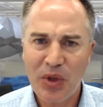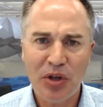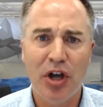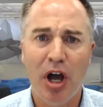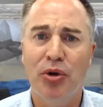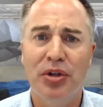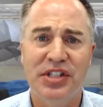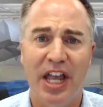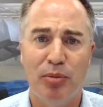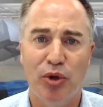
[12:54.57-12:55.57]
A couple
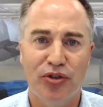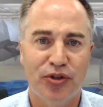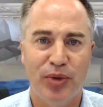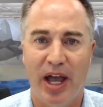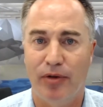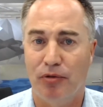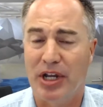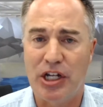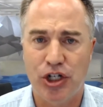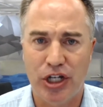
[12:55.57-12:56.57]
examples. We have a
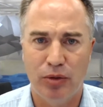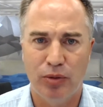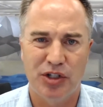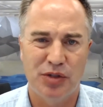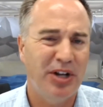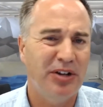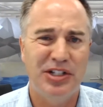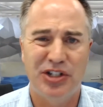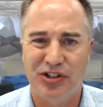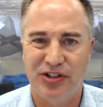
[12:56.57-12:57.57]
rate sheet, which is barely
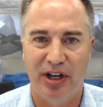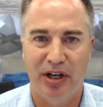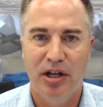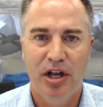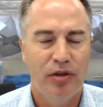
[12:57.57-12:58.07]
just a.